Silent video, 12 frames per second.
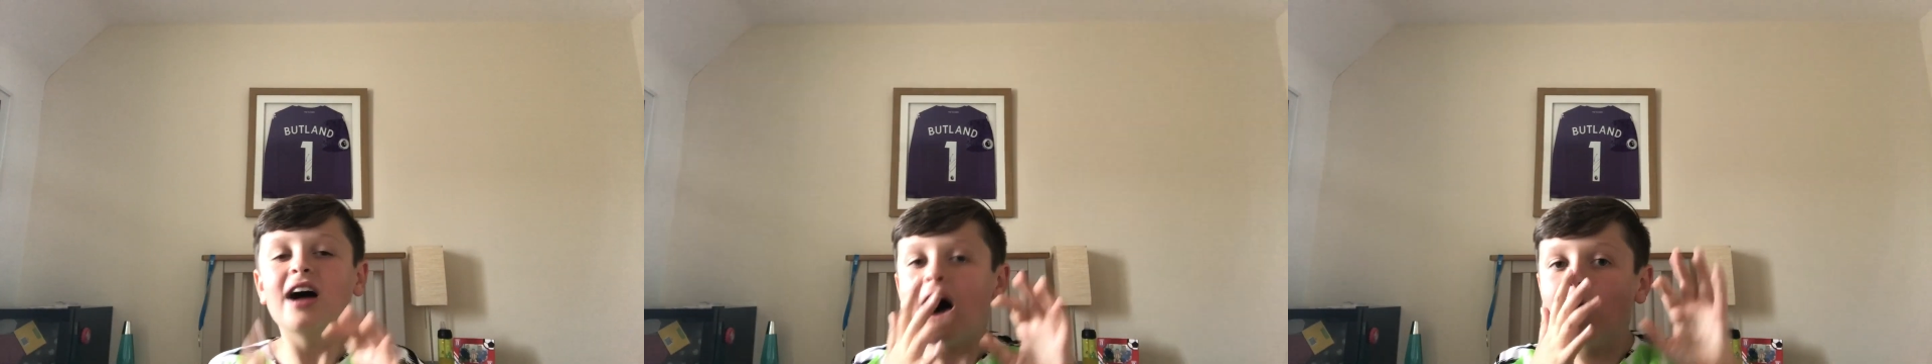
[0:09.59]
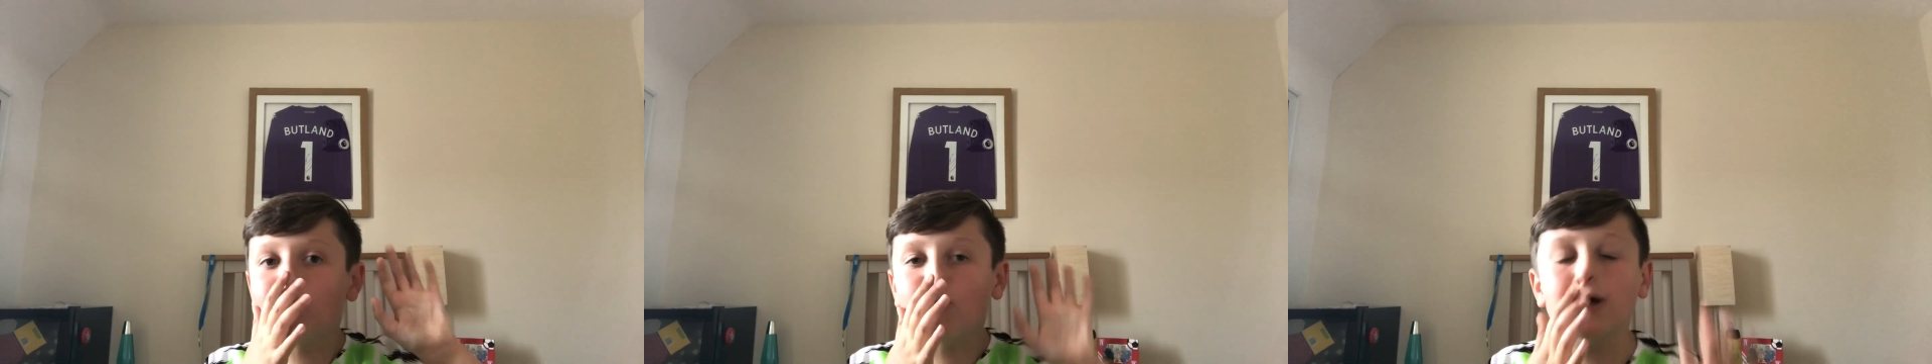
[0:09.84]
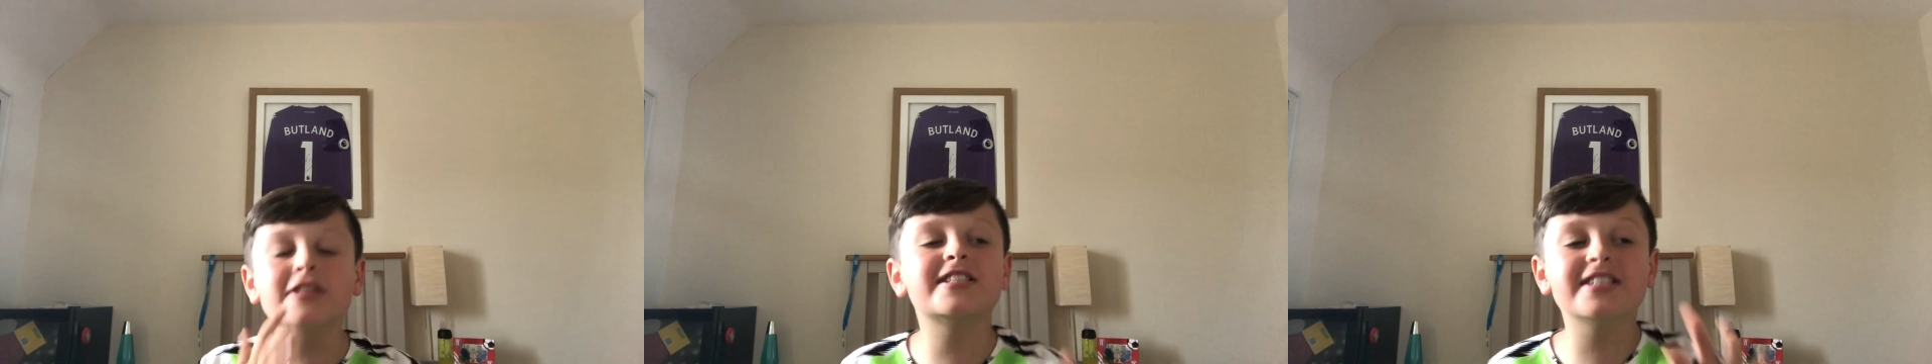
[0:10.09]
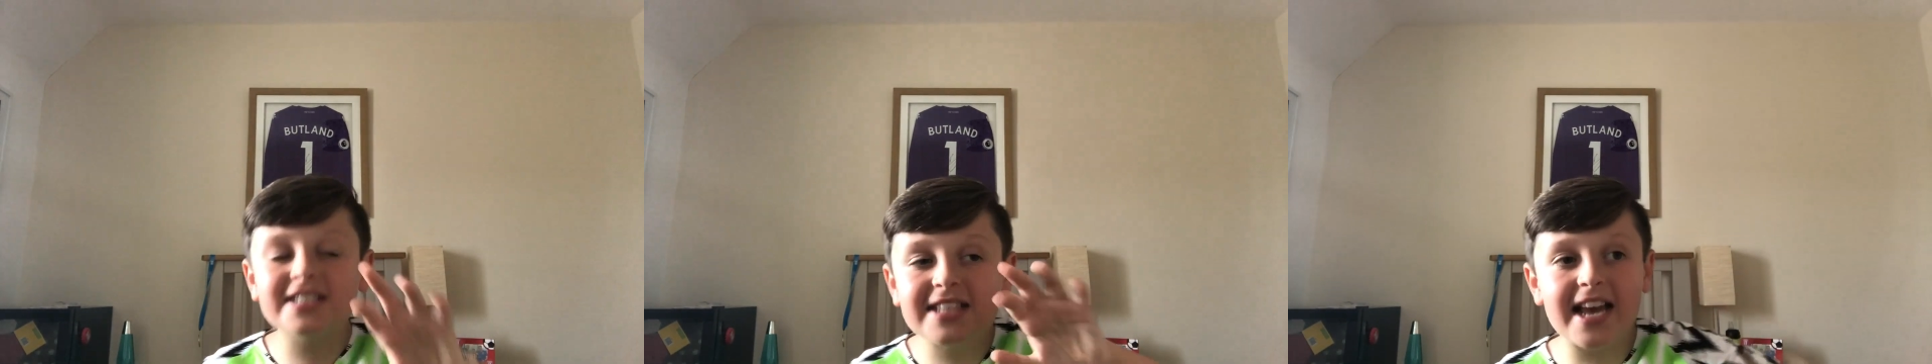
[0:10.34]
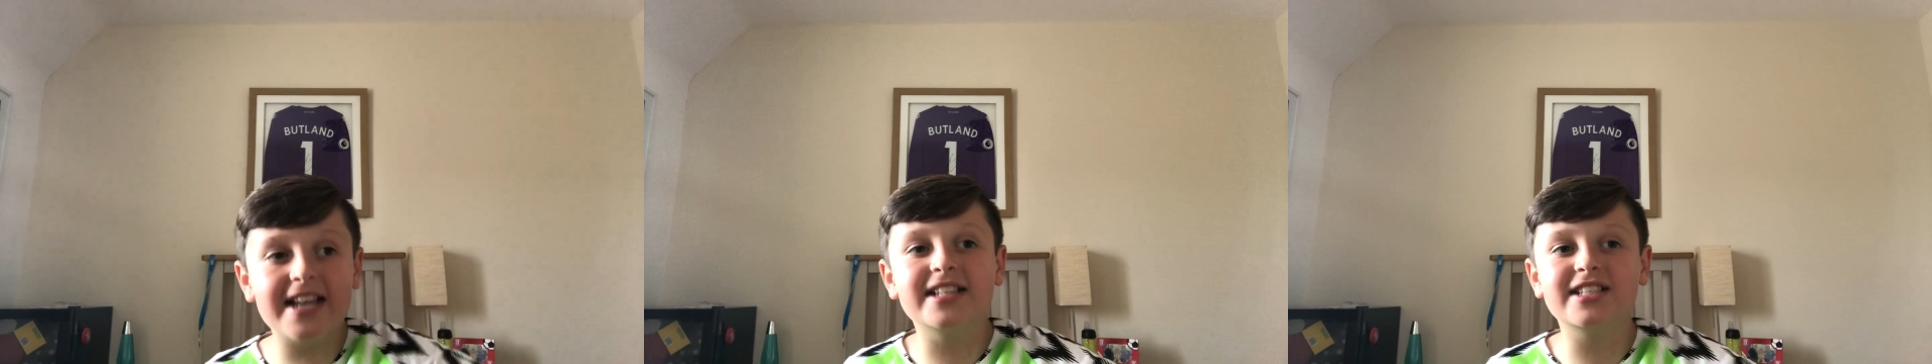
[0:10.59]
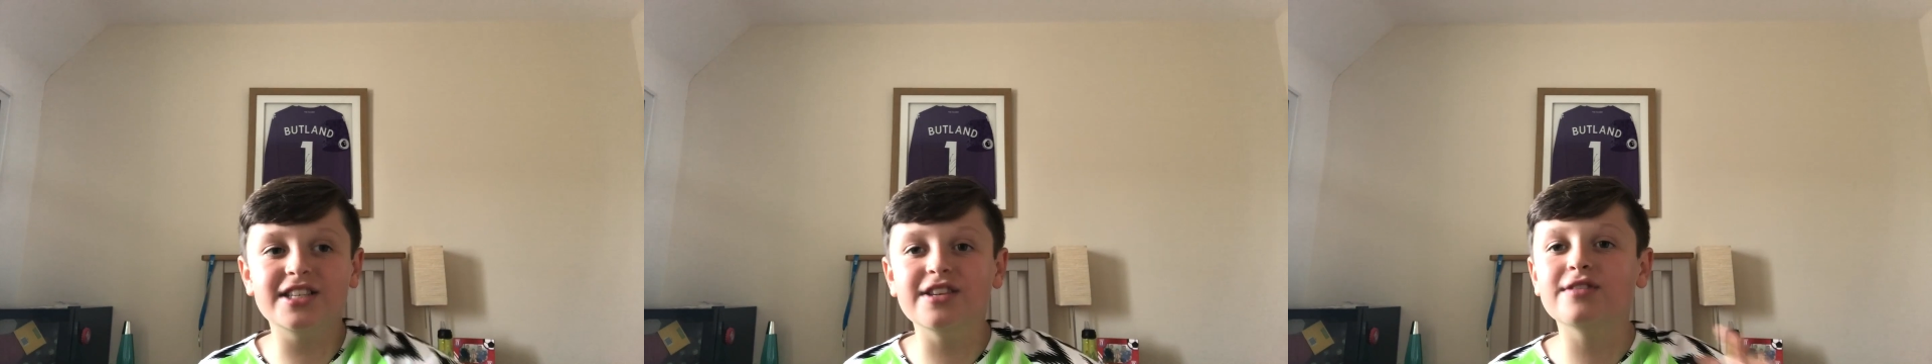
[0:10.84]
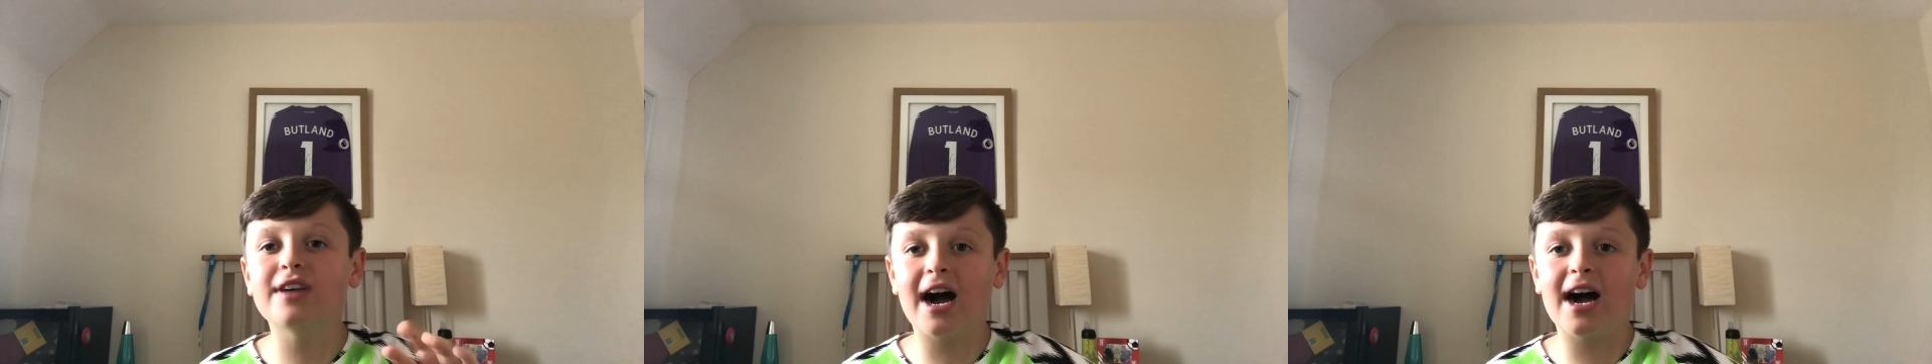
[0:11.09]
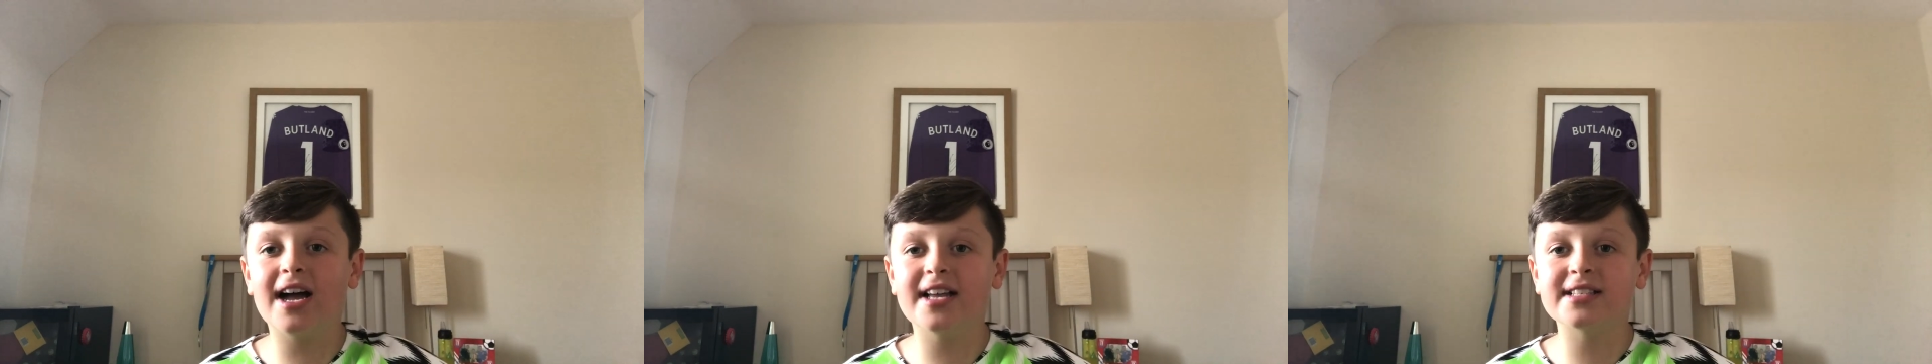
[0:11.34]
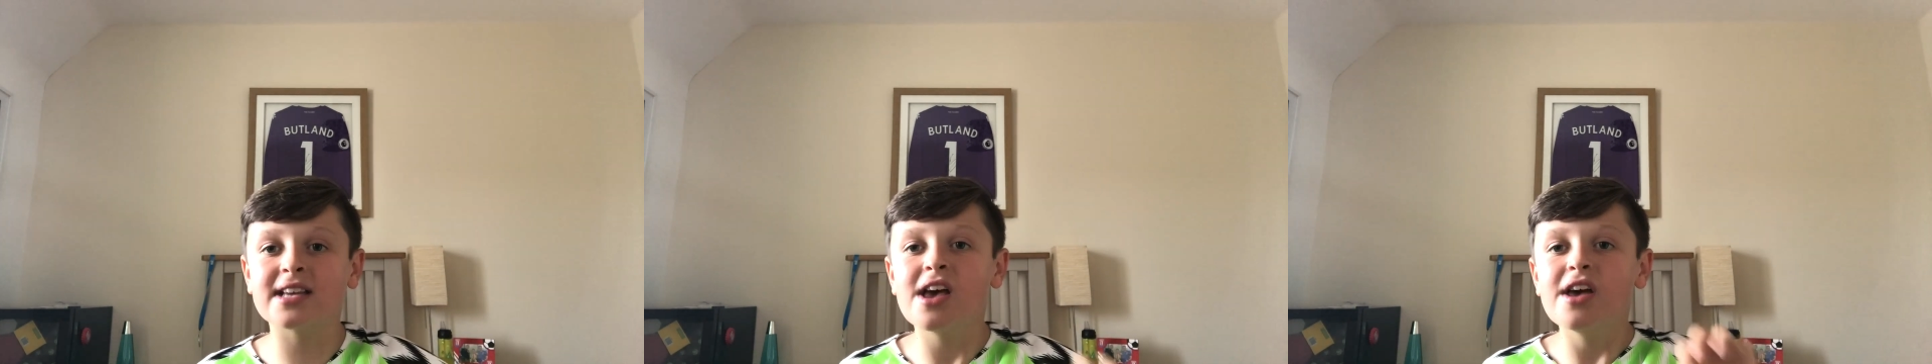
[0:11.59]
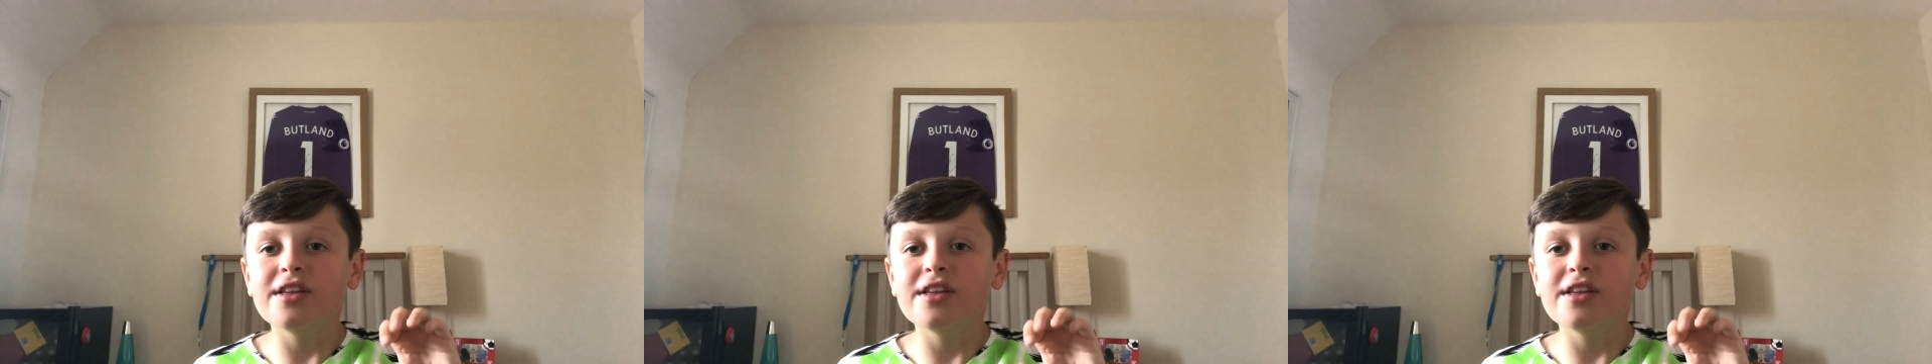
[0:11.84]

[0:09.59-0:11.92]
I want to say to you guys